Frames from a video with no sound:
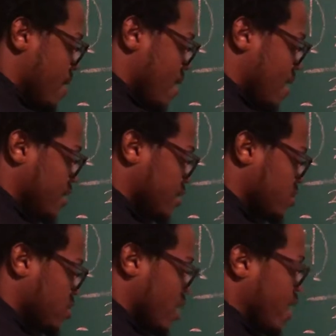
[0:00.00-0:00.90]
I'll
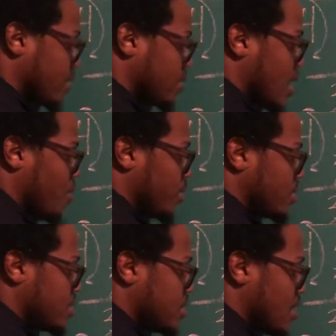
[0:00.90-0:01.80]
subtract, I will get
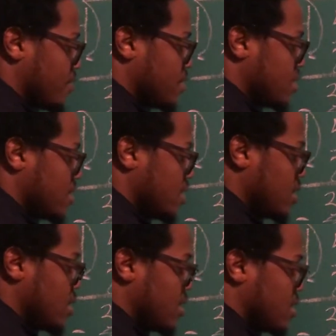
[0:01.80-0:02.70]

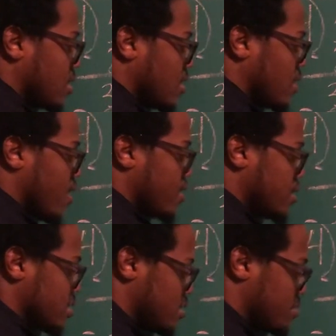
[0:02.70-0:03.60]
17. All right,
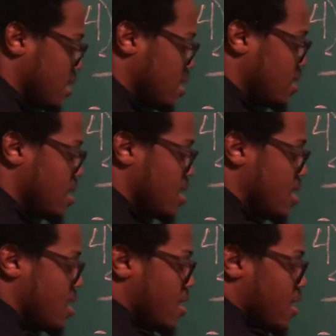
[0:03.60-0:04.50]
this is me.
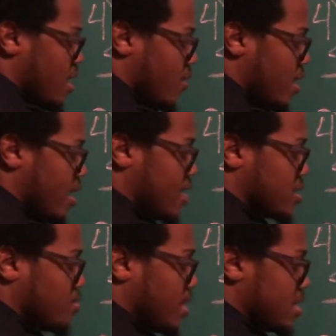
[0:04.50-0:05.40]
I ran out of
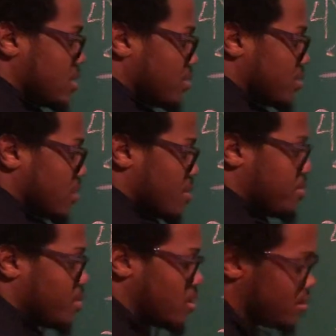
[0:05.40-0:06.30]
space, so I'm just going to
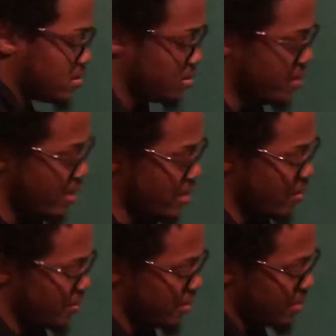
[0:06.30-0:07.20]
put a little
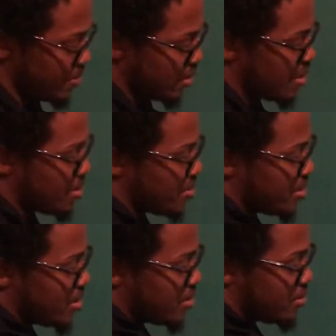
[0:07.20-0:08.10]
arrow there. I'm going to come up
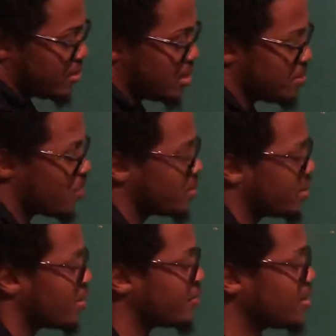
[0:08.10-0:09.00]
here, keep going
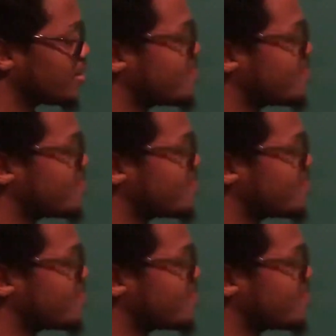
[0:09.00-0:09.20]
down here.